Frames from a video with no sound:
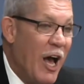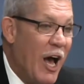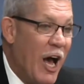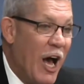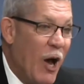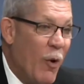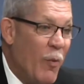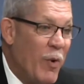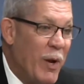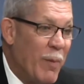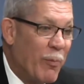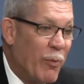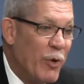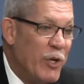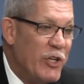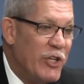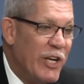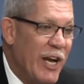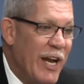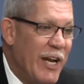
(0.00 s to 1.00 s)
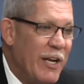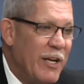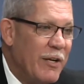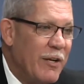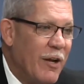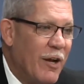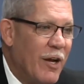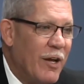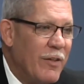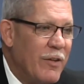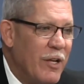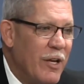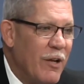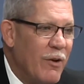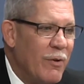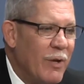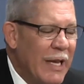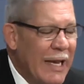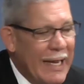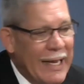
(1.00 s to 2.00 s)
Uh, we appreciate it. Uh, you
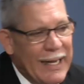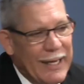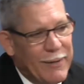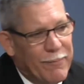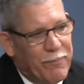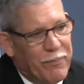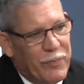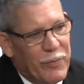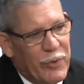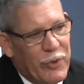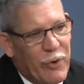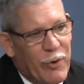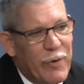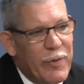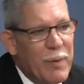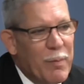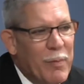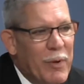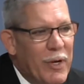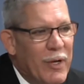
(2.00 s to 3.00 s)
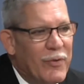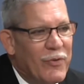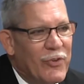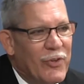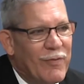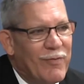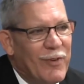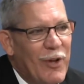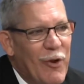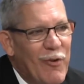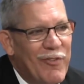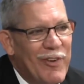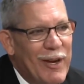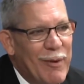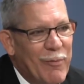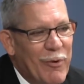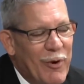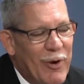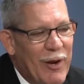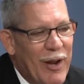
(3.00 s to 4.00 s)
know, during the months of
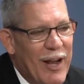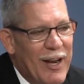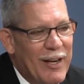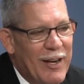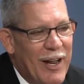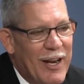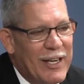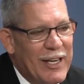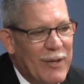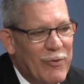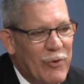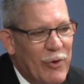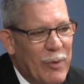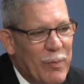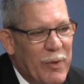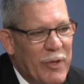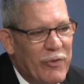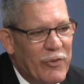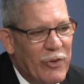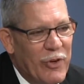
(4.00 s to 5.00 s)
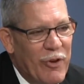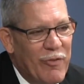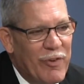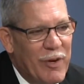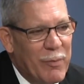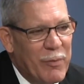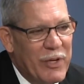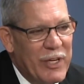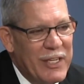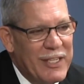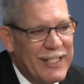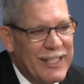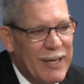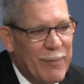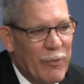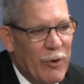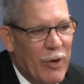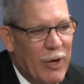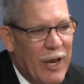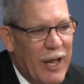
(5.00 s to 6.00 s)
November, like a lot of times during the months of November,
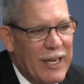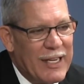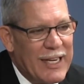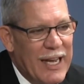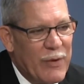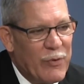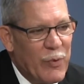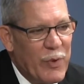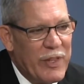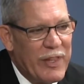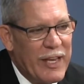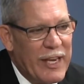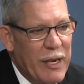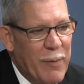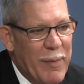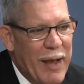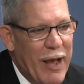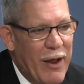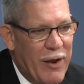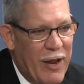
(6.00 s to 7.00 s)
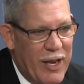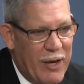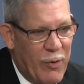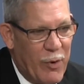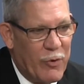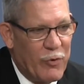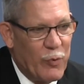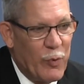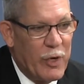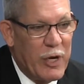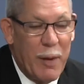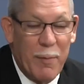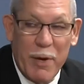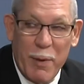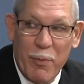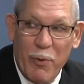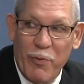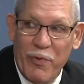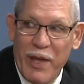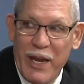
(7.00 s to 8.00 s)
December, a lot of times we think about like, of course, we're coming
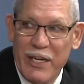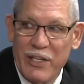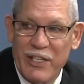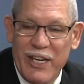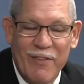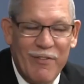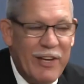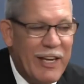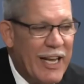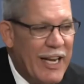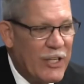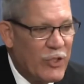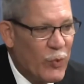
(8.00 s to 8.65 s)
up on Thanksgiving mm-hmm.